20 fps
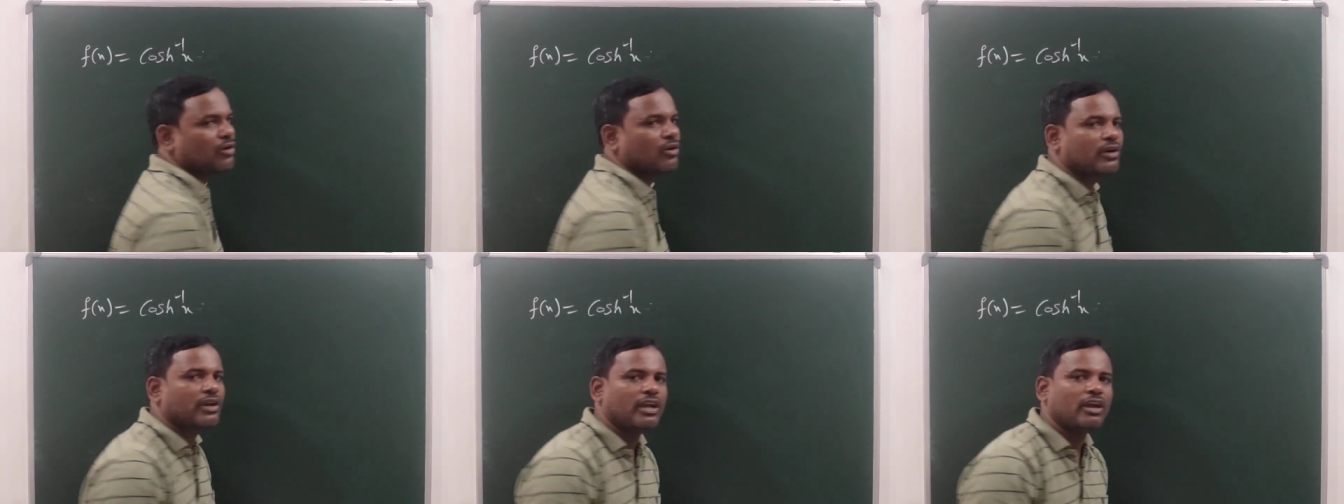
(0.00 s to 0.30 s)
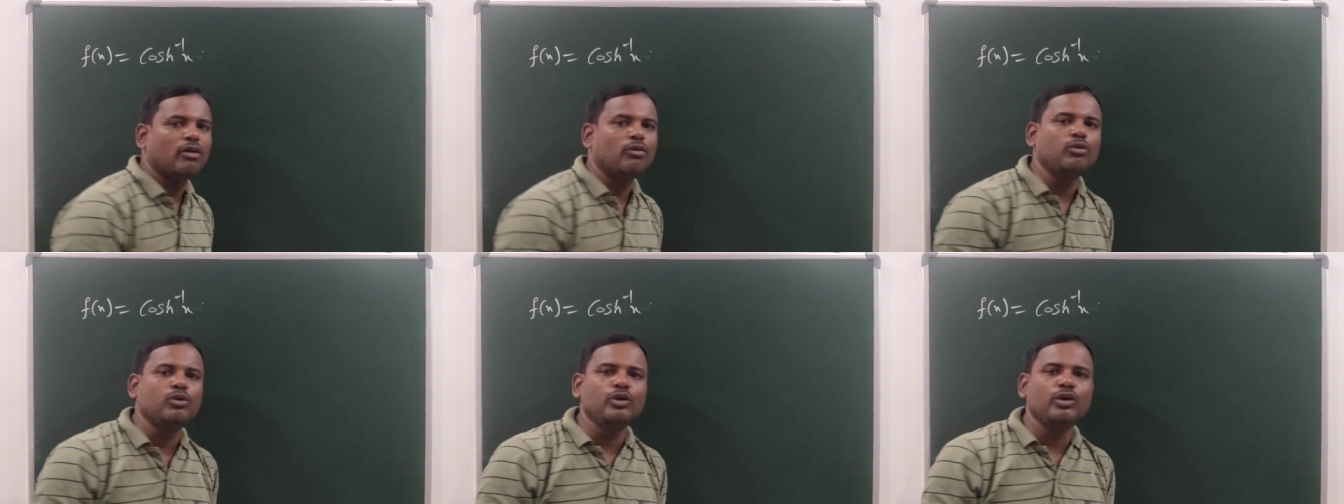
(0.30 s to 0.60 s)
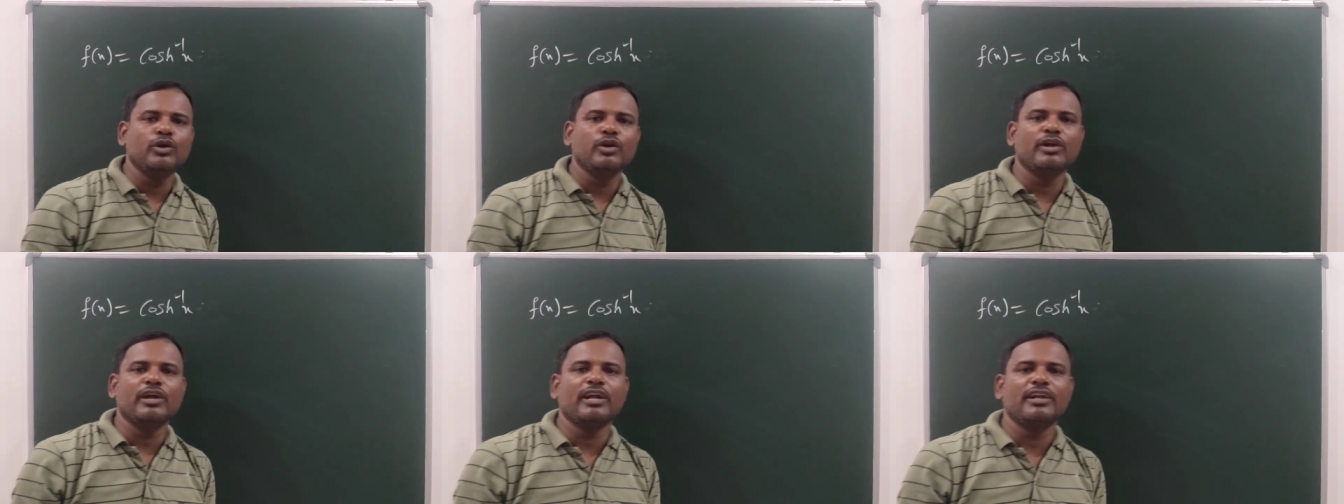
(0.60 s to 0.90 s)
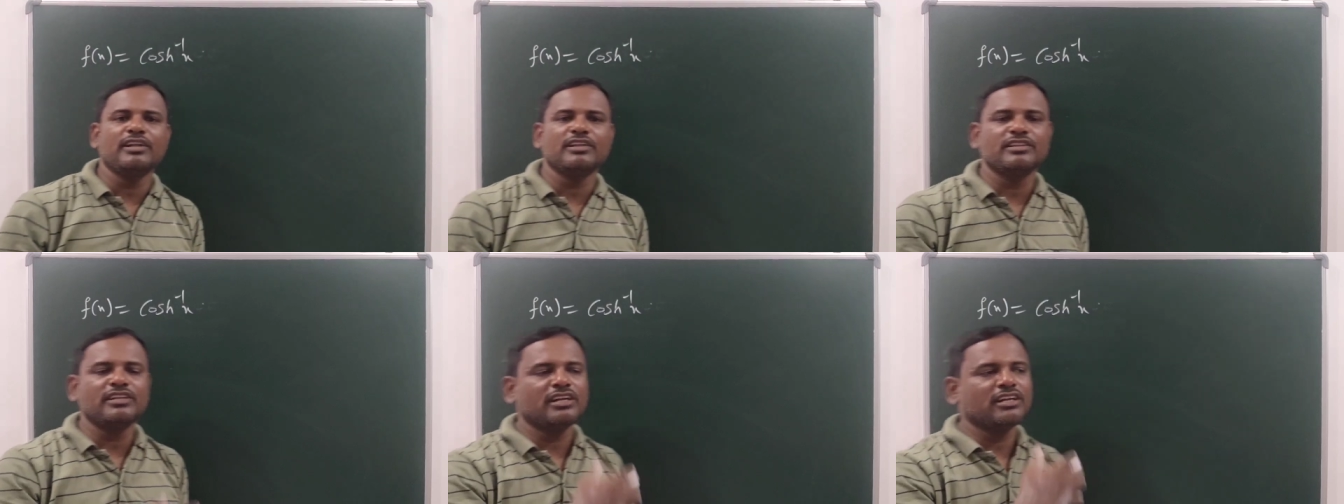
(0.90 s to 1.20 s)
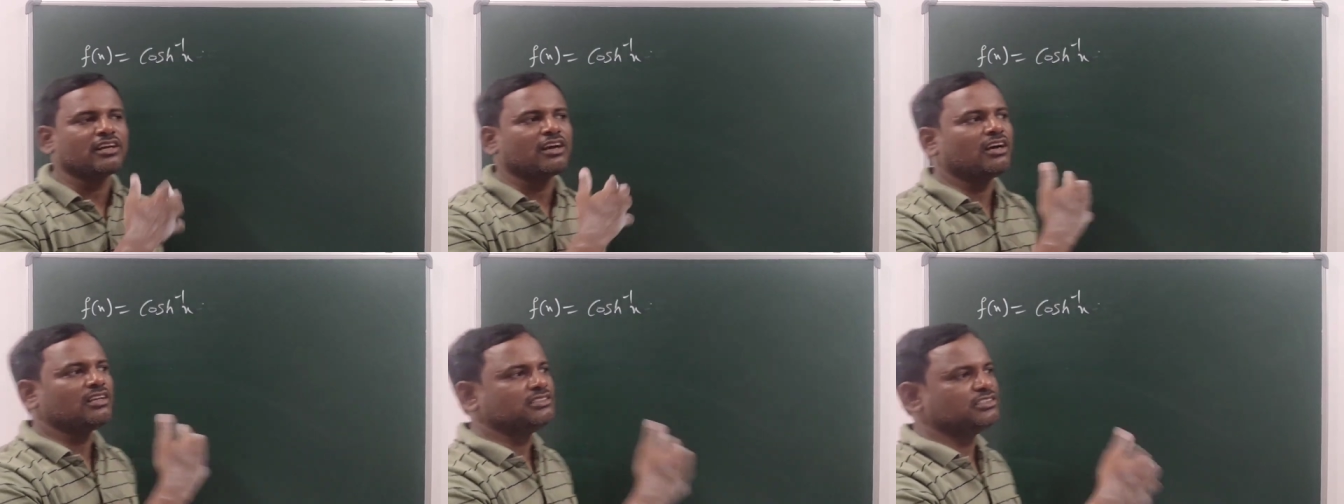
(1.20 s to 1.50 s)
Okay, how do you get
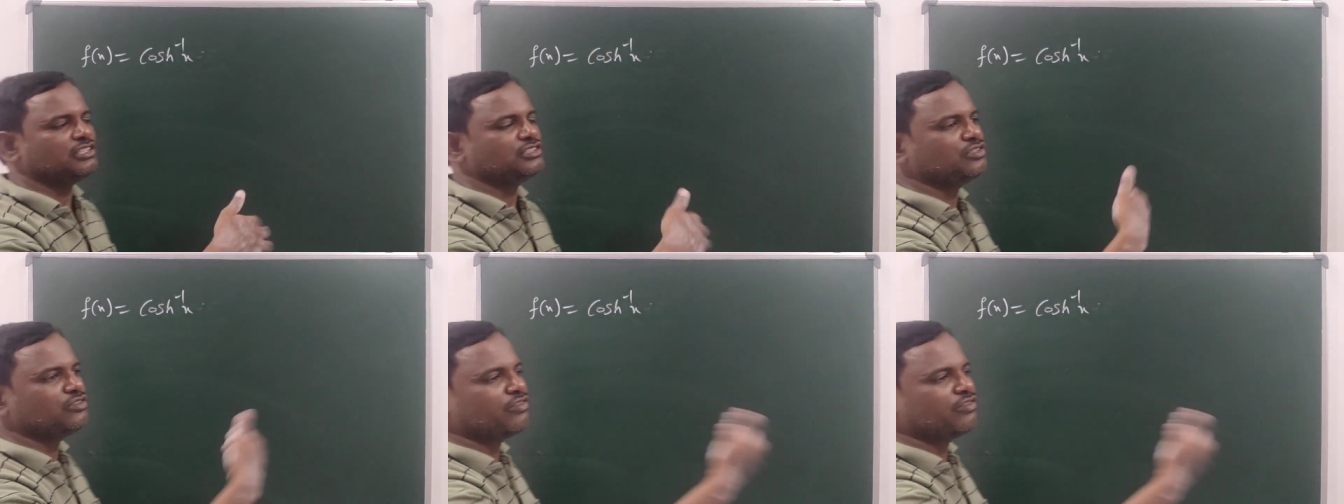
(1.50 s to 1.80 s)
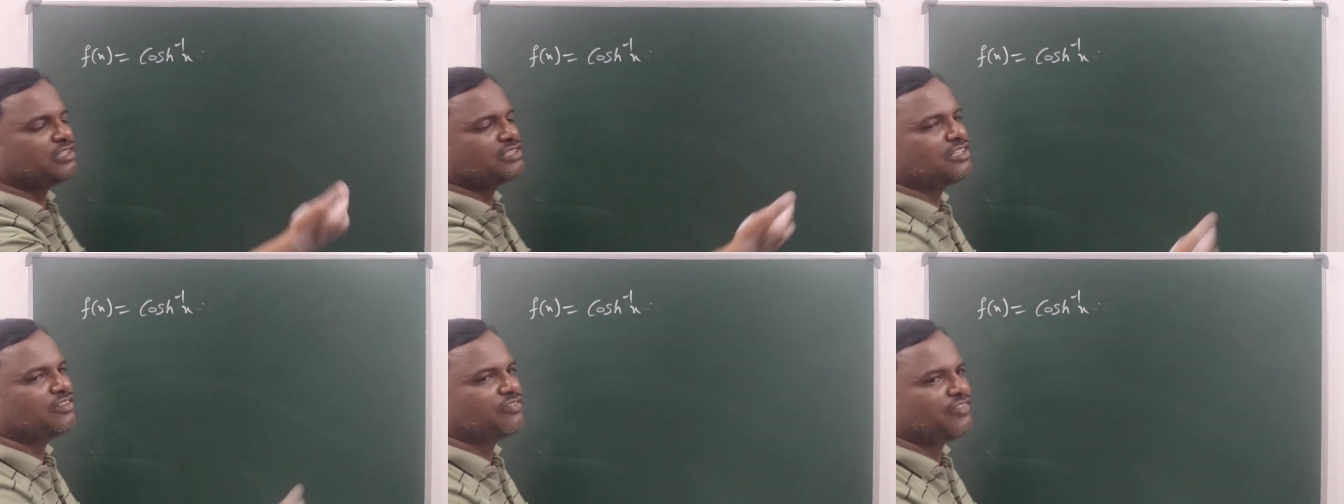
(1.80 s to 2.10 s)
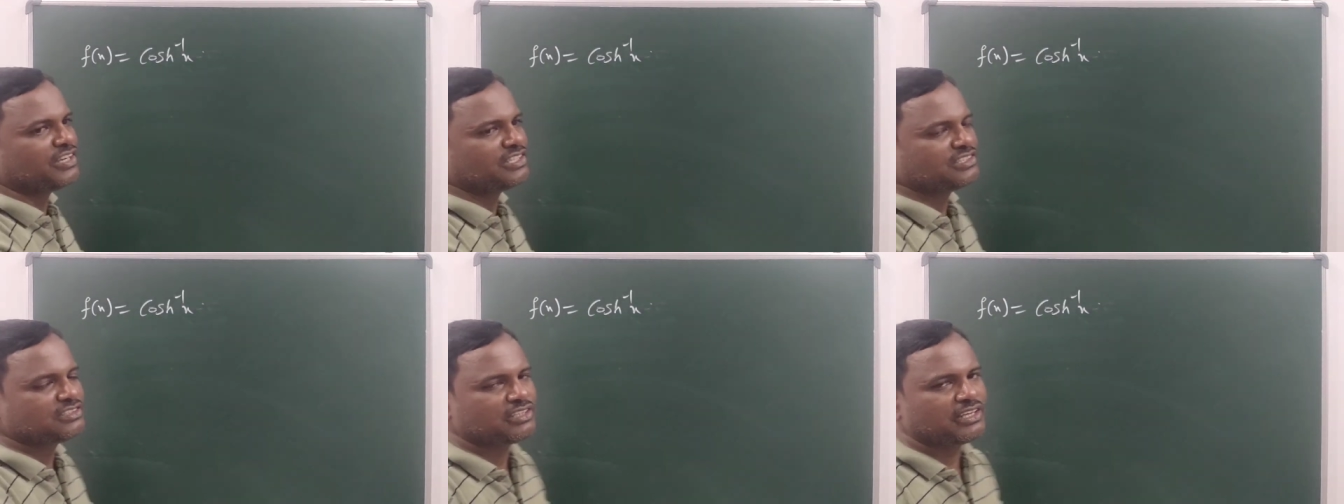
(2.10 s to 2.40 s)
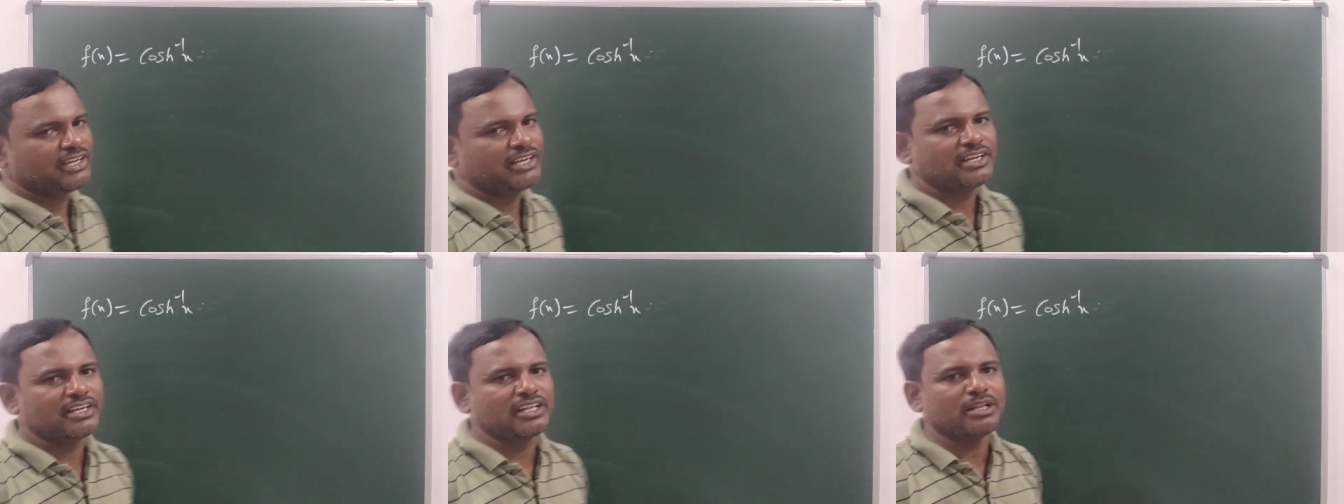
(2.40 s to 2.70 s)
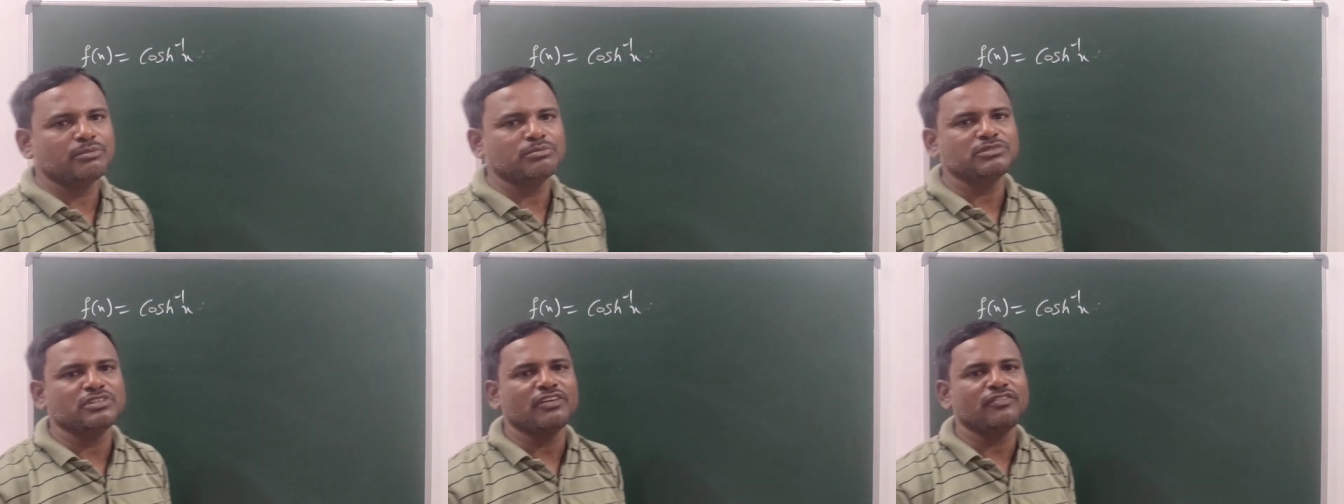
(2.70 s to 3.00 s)
that cos h inverse of x in
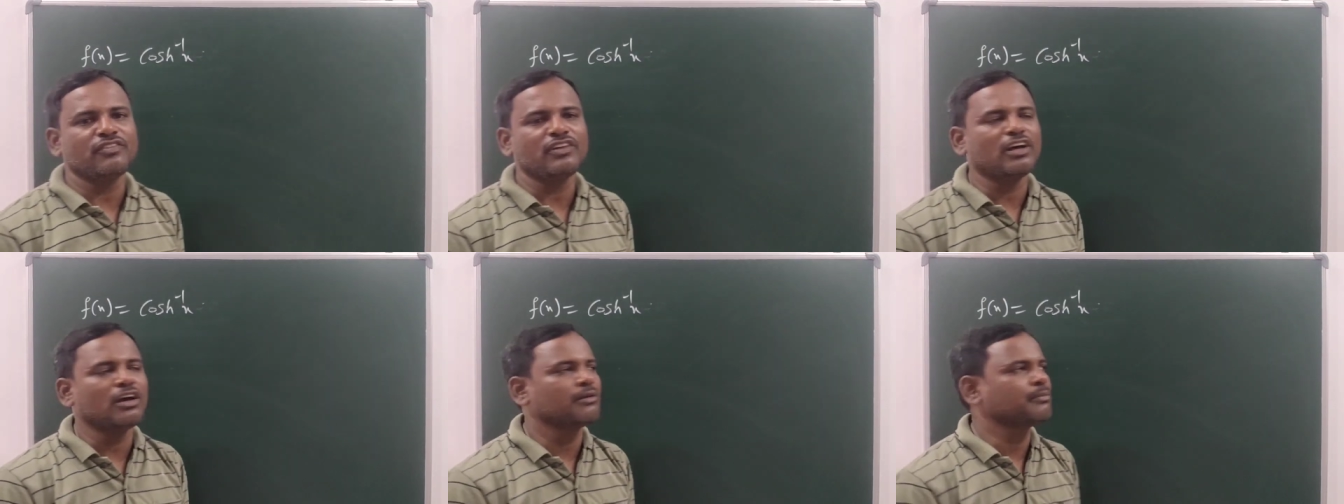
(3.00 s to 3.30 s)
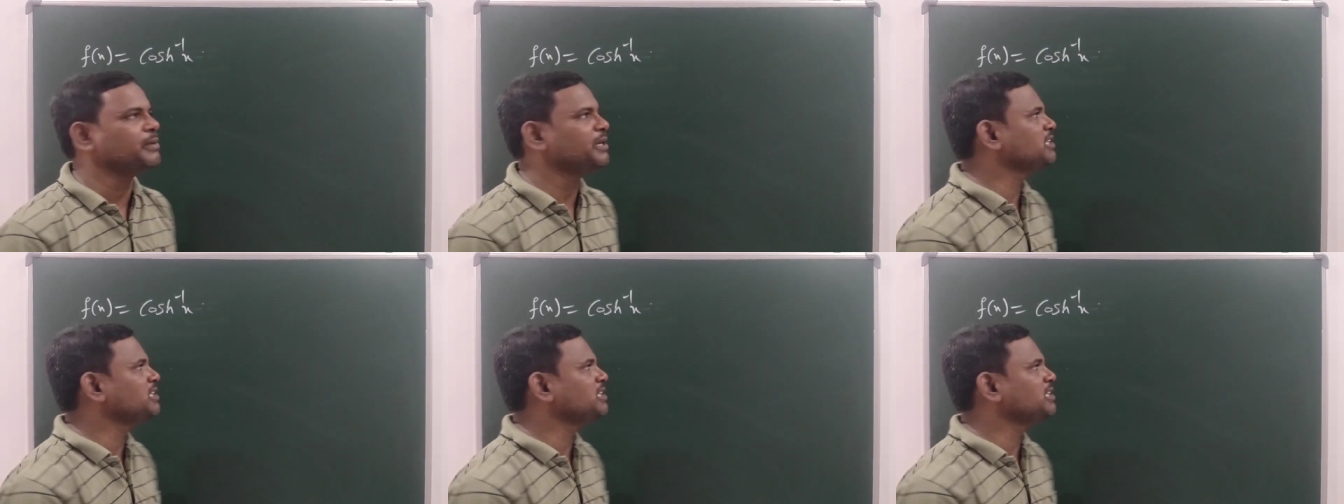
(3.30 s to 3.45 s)
terms of log